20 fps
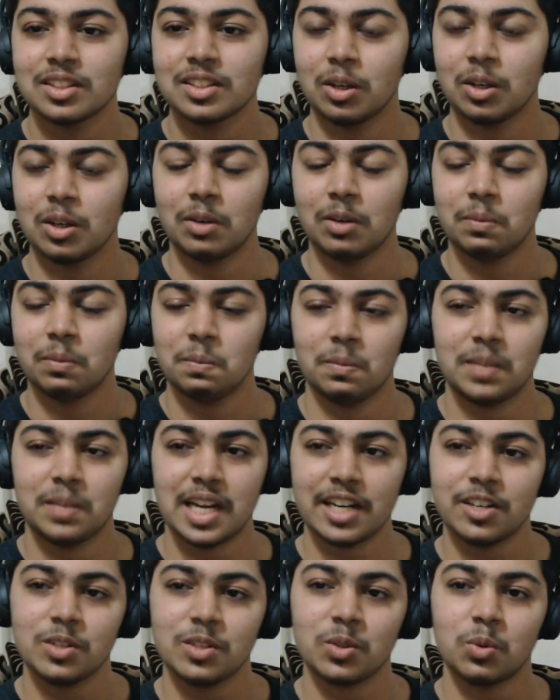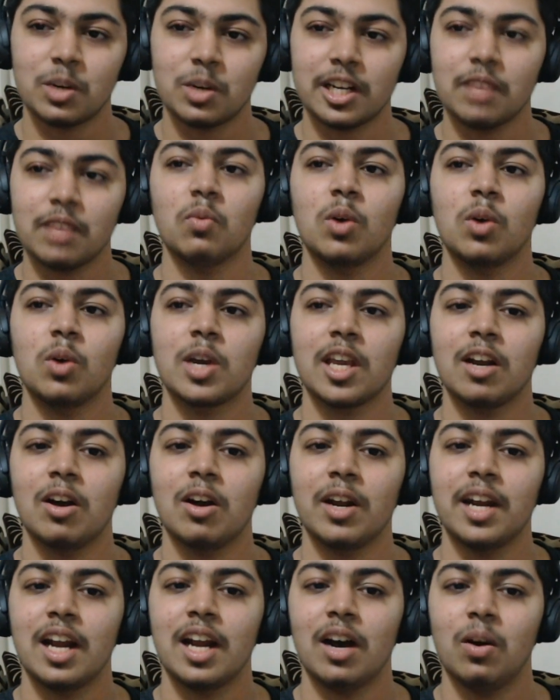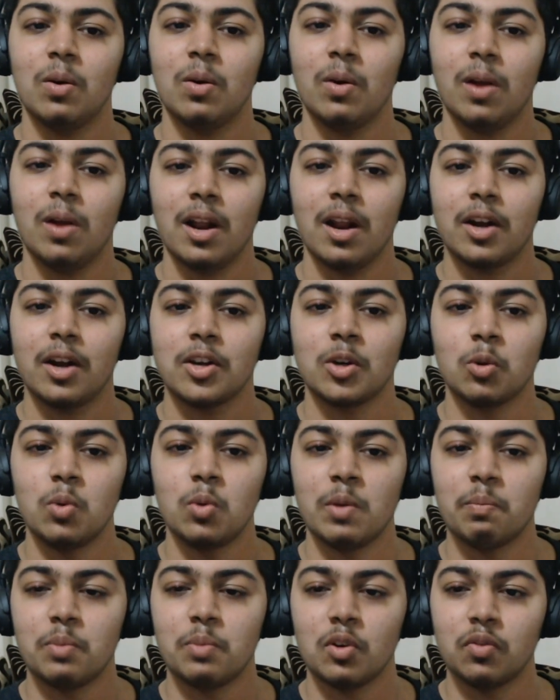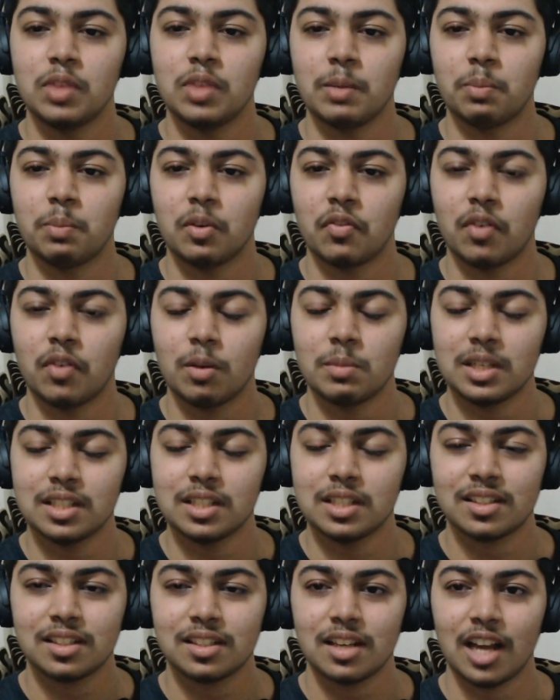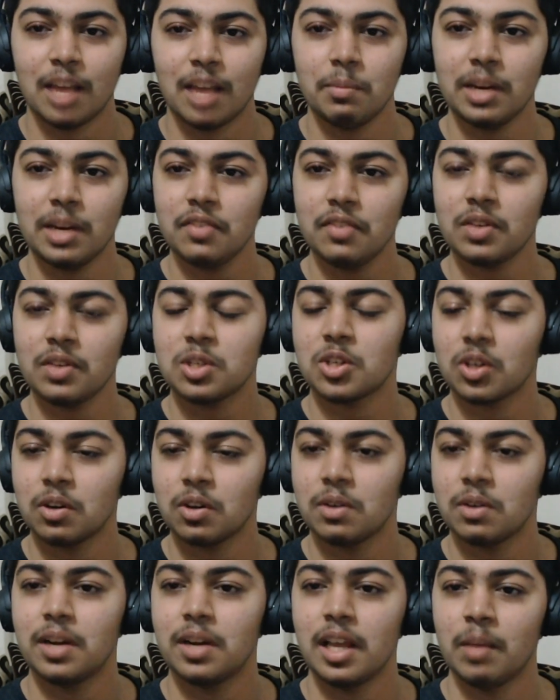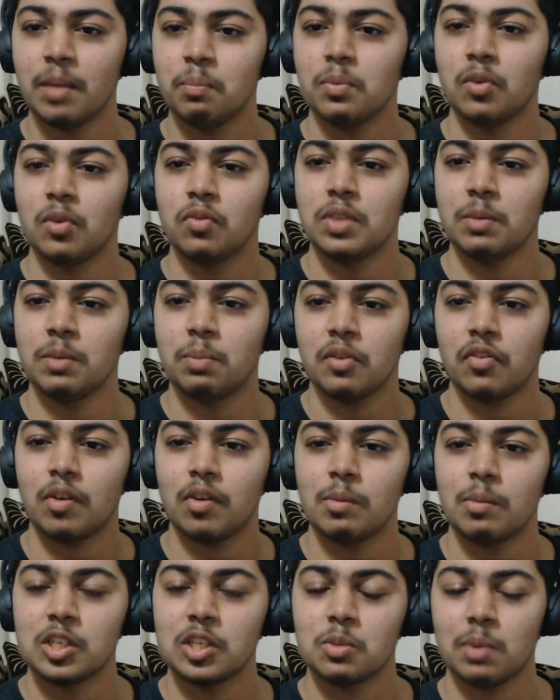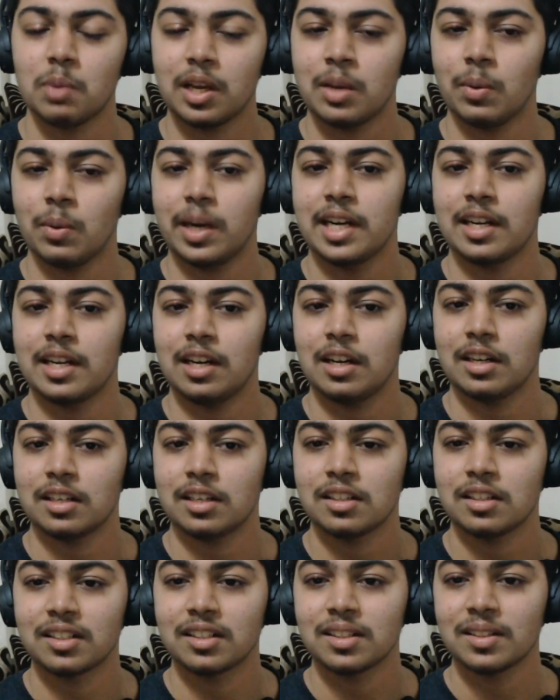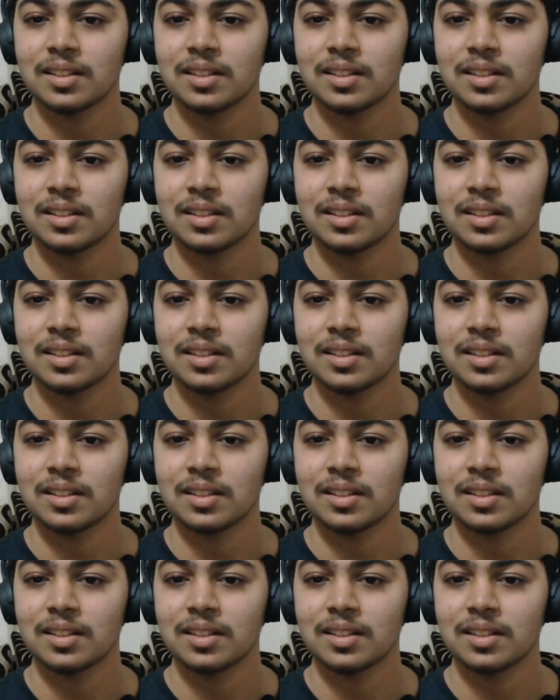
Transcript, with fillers: So that is what I'm working on now to improve the performance. I believe it should improve the performance by quite a lot